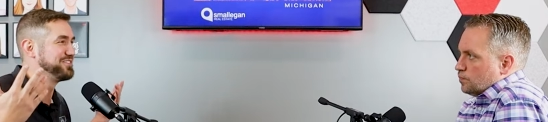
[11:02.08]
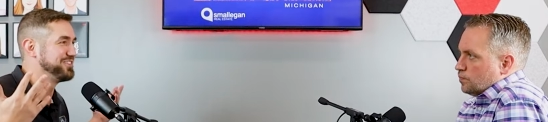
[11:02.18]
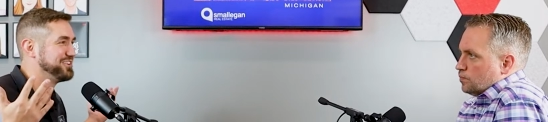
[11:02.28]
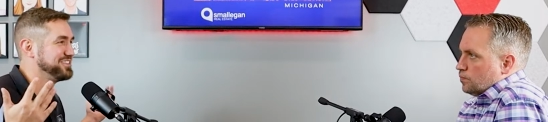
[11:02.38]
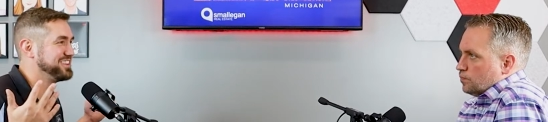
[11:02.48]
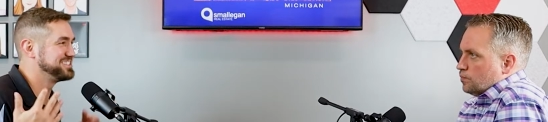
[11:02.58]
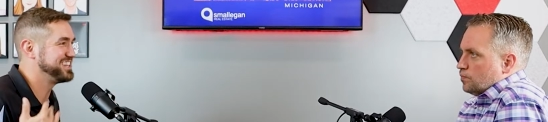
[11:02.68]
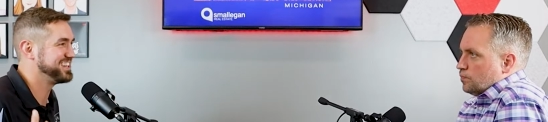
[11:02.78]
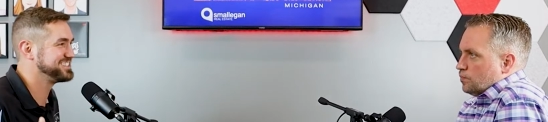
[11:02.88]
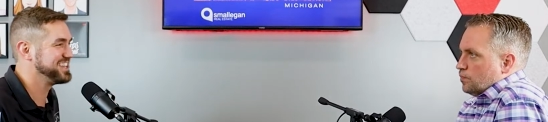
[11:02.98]
Speaker 1: for fuel these
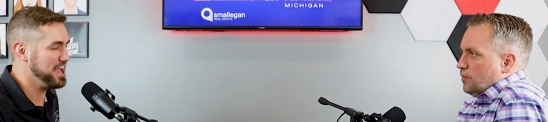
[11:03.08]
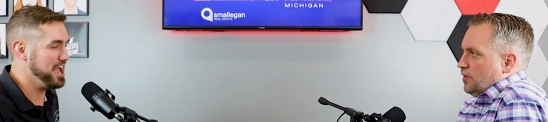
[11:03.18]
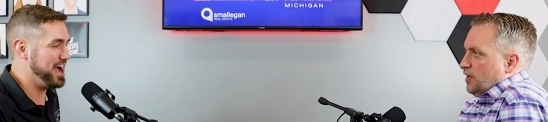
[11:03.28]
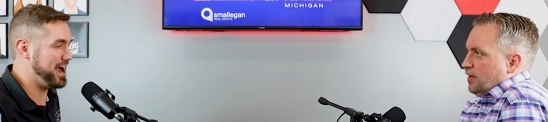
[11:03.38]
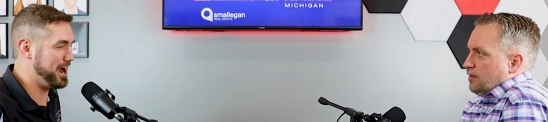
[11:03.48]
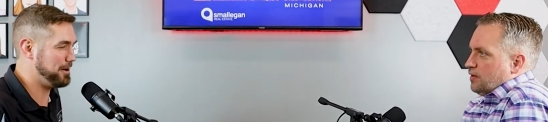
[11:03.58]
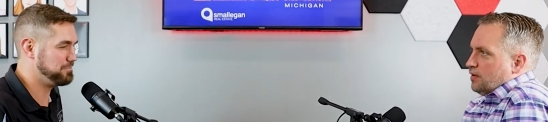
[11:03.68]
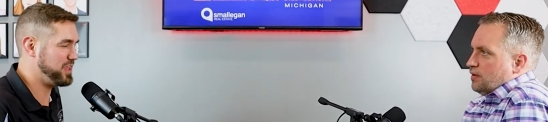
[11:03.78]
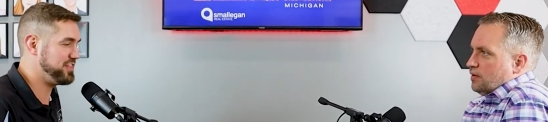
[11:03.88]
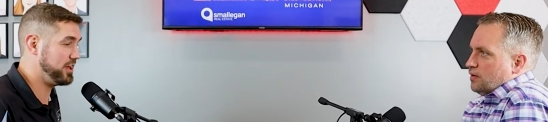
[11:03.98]
days.
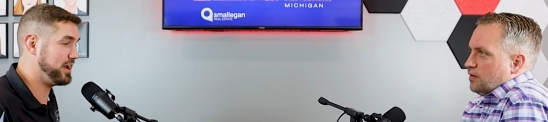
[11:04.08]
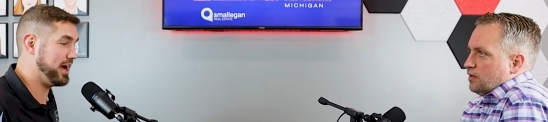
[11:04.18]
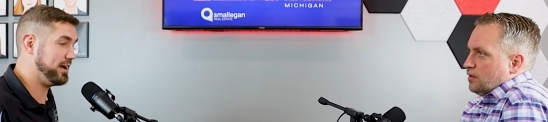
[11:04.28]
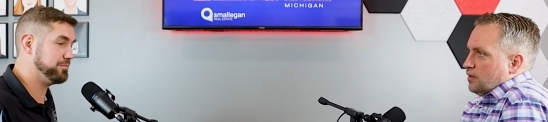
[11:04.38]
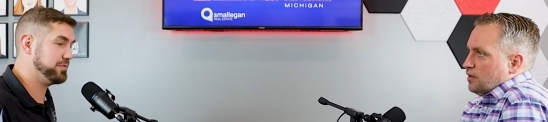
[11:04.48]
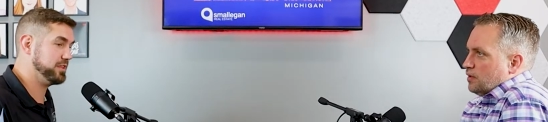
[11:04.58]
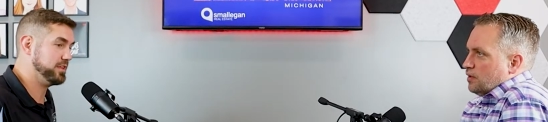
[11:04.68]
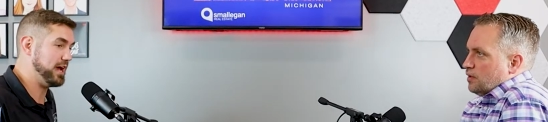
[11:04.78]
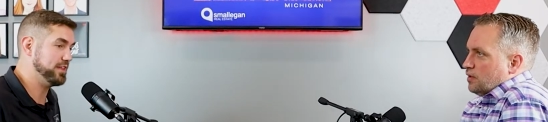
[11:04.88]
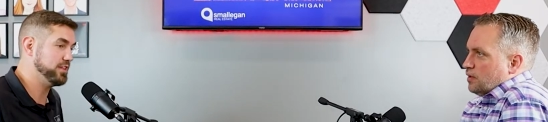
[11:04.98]
Um, and then on
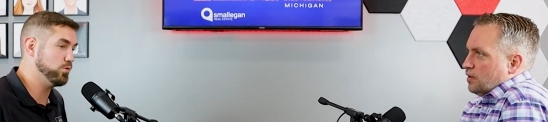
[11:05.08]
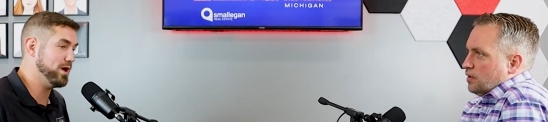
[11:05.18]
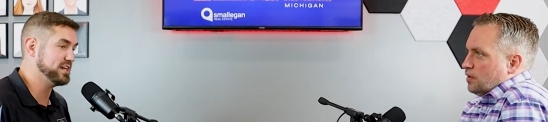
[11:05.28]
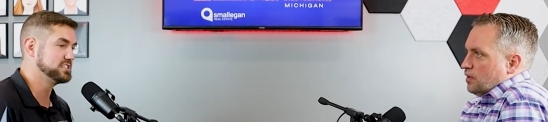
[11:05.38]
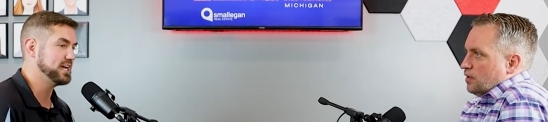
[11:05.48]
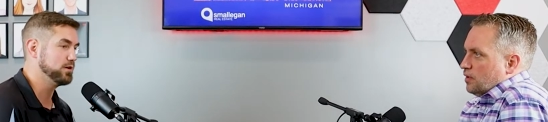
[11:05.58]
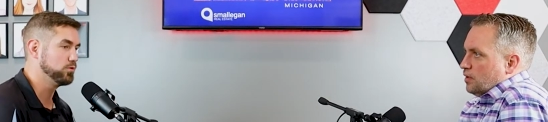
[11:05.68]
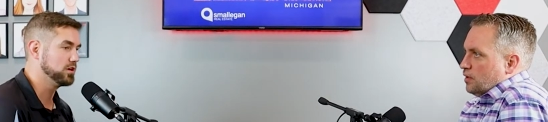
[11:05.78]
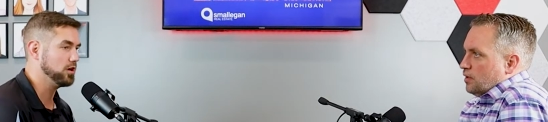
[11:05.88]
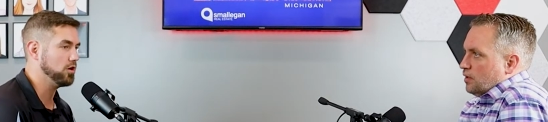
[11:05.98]
um, on the west side,
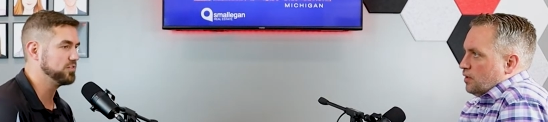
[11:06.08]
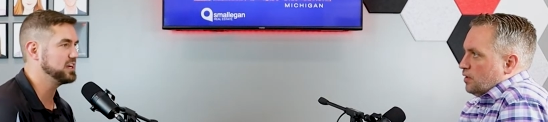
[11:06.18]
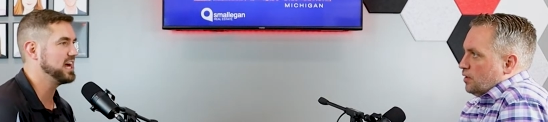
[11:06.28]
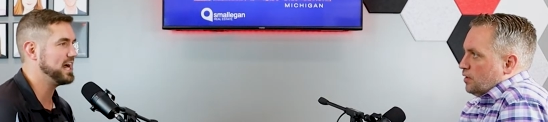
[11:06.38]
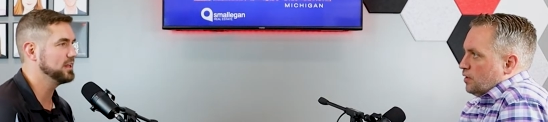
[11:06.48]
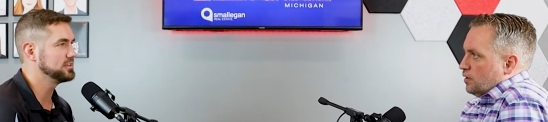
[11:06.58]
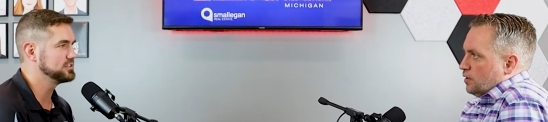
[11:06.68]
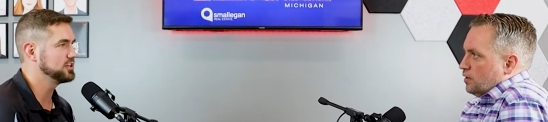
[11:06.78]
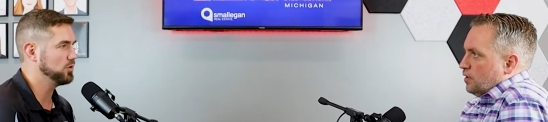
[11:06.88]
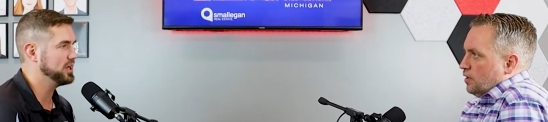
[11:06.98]
we'll go over to
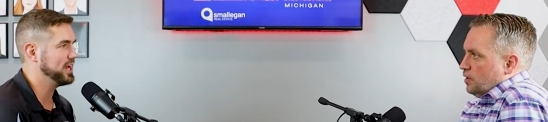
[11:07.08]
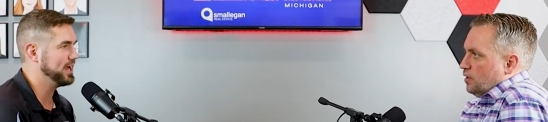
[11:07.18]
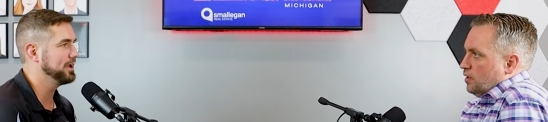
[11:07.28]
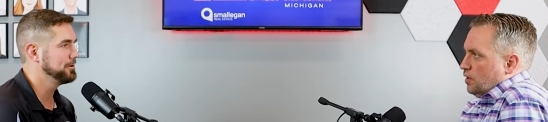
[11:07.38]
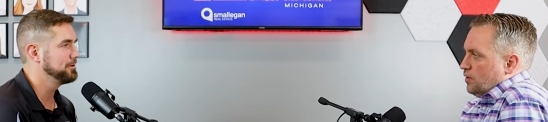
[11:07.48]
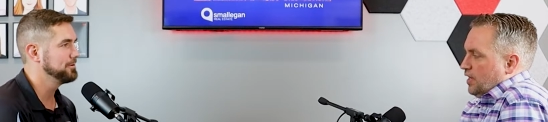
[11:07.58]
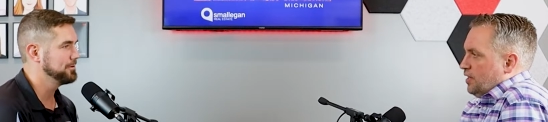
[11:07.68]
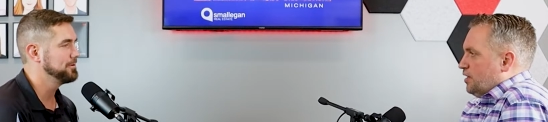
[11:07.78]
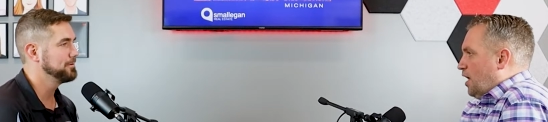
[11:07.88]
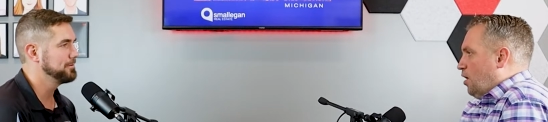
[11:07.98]
Holland and whatnot.
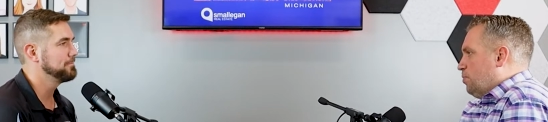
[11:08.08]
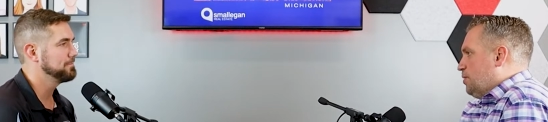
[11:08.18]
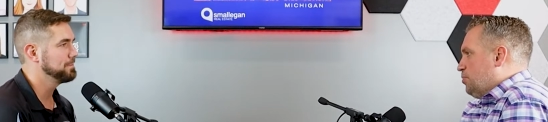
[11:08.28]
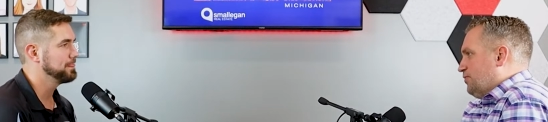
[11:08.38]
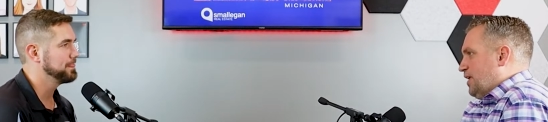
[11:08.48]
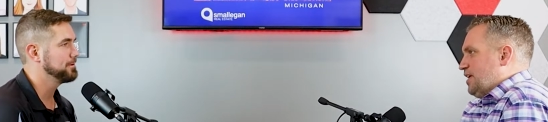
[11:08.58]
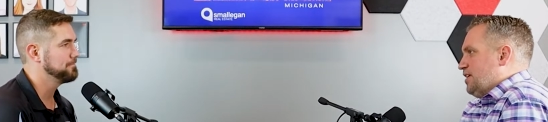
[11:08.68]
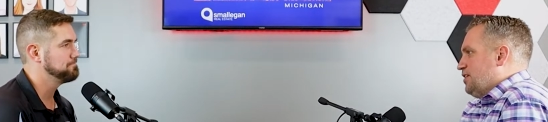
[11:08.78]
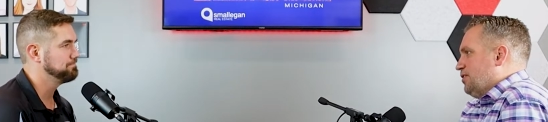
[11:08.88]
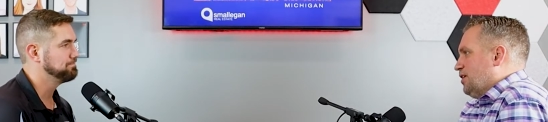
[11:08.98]
Speaker 2: Okay, how are people
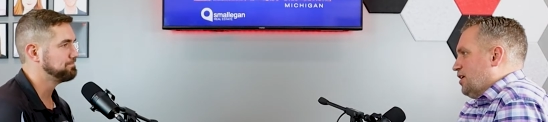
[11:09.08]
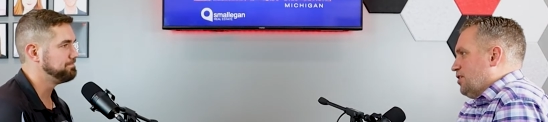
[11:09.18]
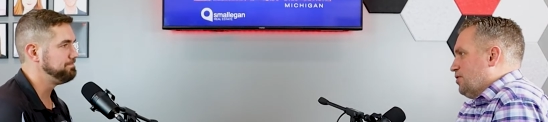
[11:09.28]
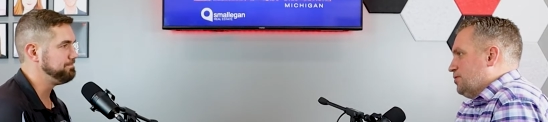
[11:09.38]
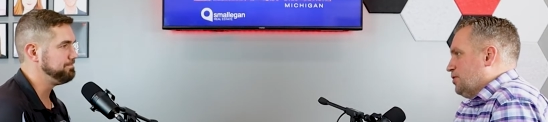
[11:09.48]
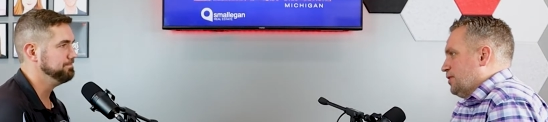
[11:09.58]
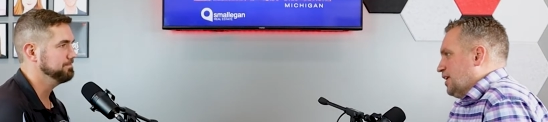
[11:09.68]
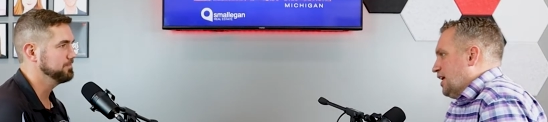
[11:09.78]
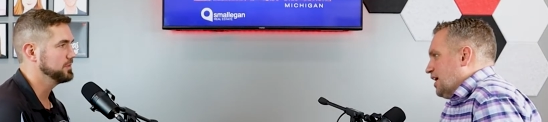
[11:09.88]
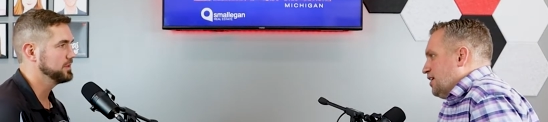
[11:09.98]
finding you? Are you doing
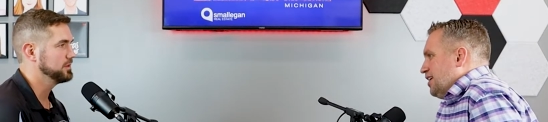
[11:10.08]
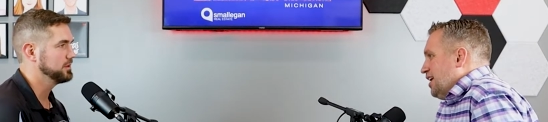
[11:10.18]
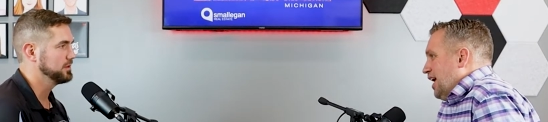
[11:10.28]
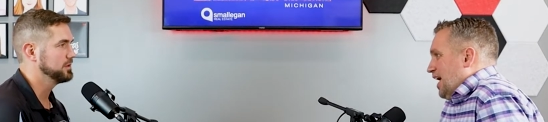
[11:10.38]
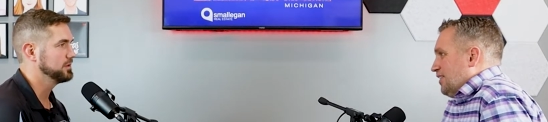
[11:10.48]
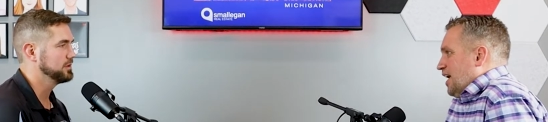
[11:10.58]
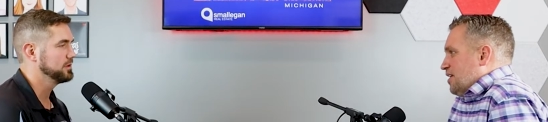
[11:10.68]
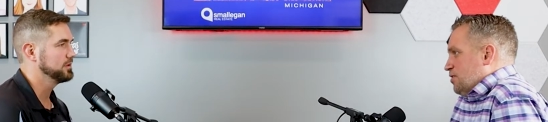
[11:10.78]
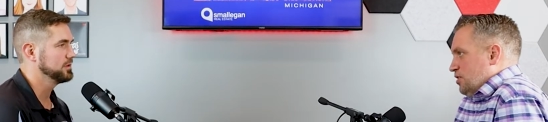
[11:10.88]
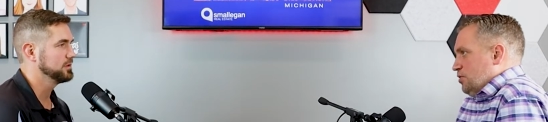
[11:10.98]
like
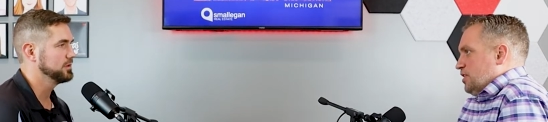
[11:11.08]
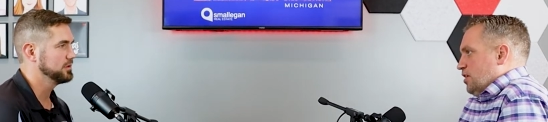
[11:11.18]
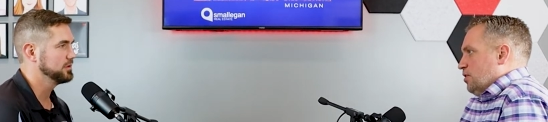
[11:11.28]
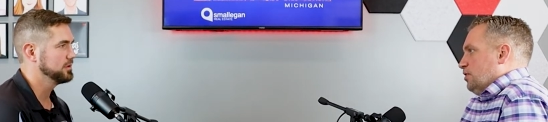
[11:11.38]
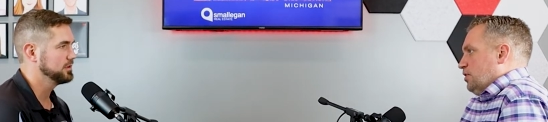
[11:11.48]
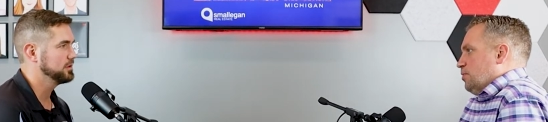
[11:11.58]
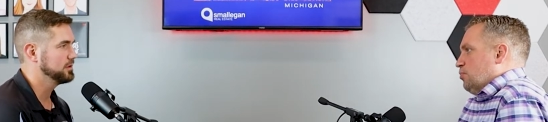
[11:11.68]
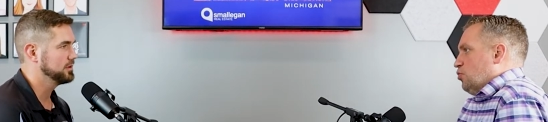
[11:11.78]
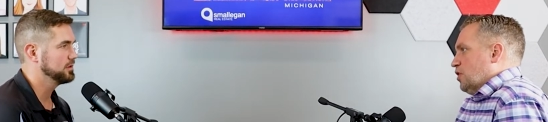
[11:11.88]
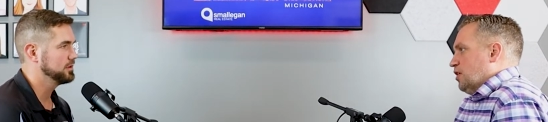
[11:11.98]
online you said you're a little
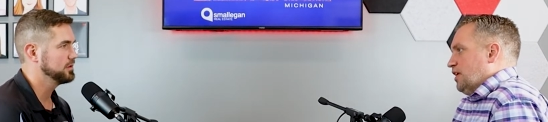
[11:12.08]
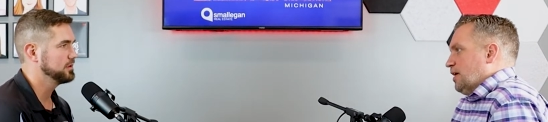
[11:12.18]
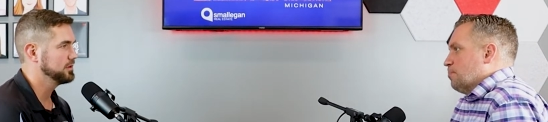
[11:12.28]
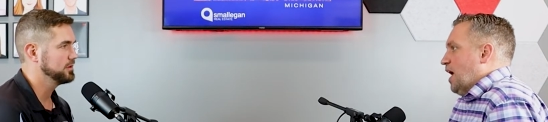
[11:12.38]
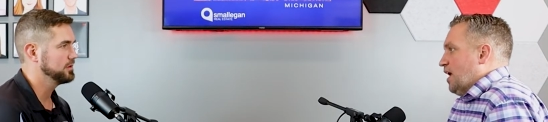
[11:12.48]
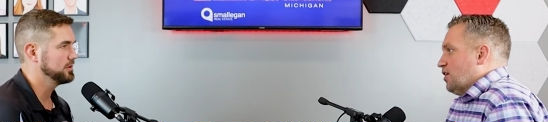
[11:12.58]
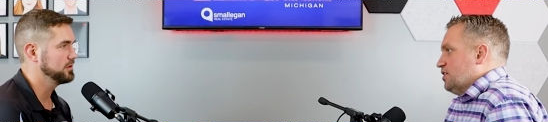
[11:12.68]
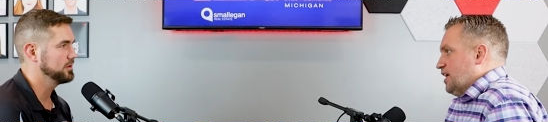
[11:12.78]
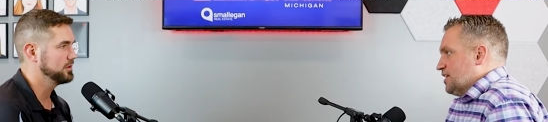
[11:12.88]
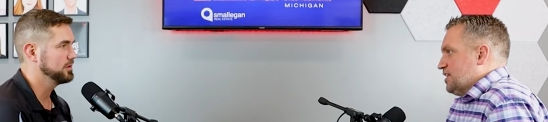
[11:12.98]
bit more like
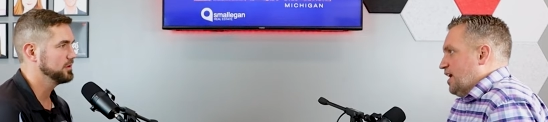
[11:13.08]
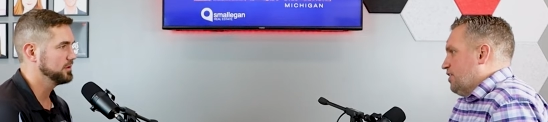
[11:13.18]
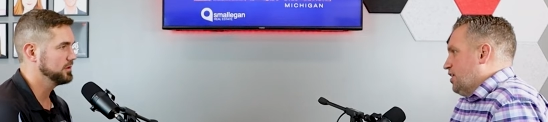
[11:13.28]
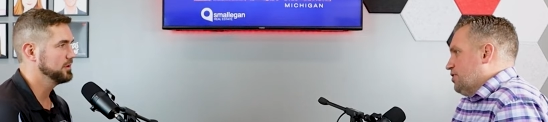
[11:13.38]
modern tech savvy